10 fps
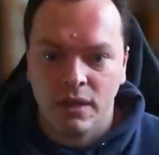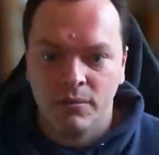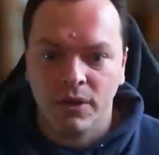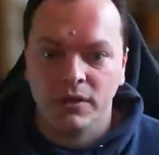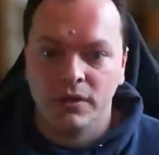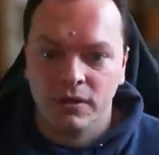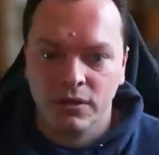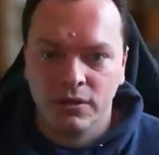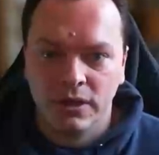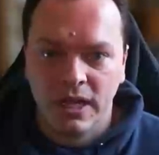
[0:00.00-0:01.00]
But
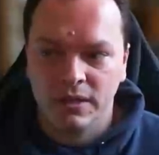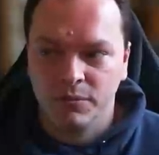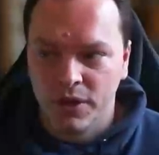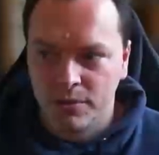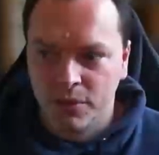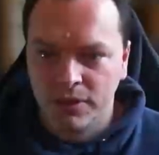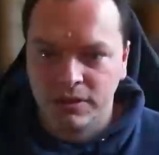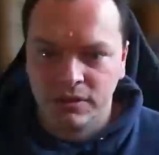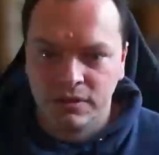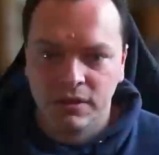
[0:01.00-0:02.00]
you can add in
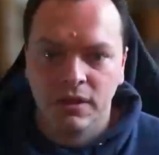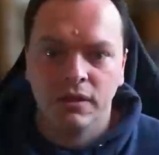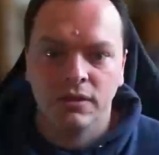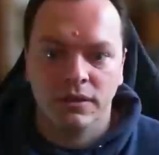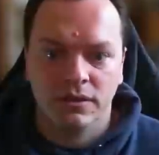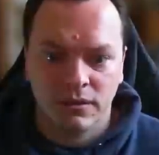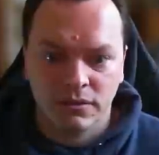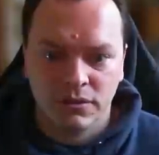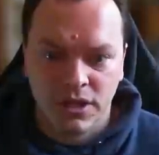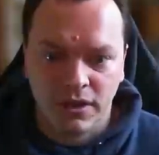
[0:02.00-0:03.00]
breakpoints that
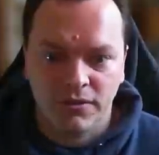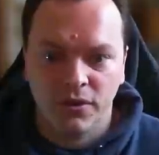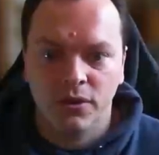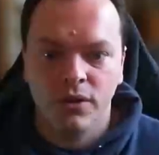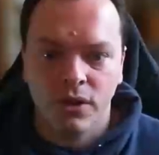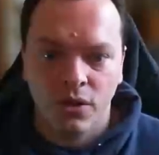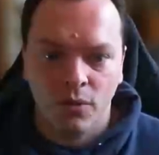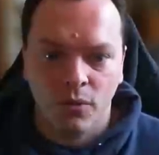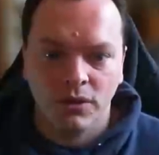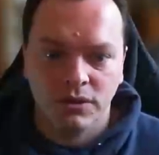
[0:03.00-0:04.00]
check for
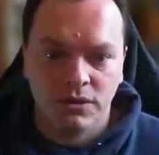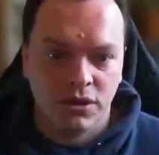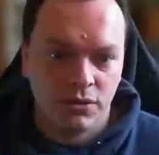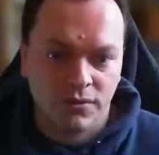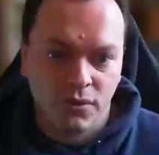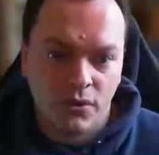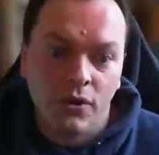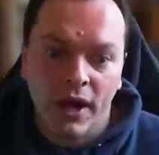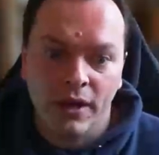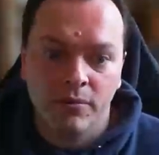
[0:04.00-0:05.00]
1, 2, 4
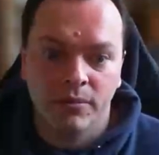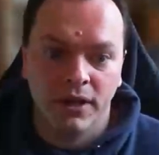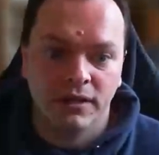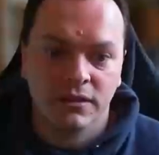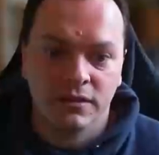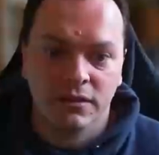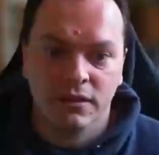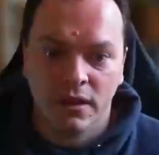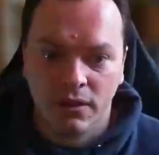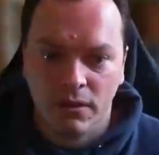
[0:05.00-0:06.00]
or 8 bytes
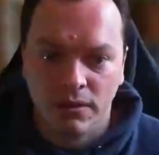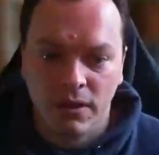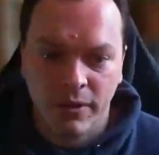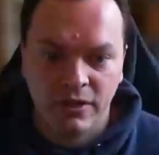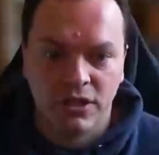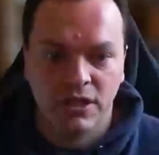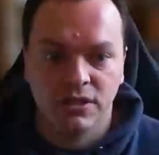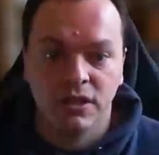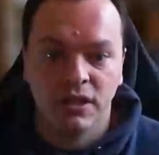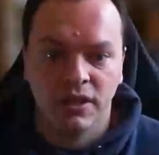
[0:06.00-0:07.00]
that have been
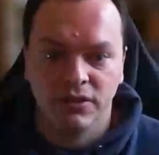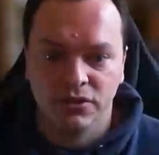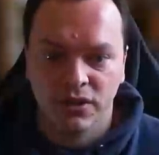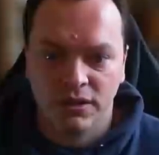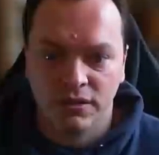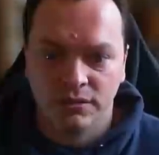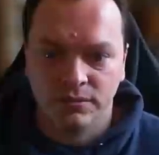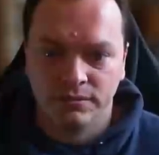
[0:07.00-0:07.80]
changed at a given address.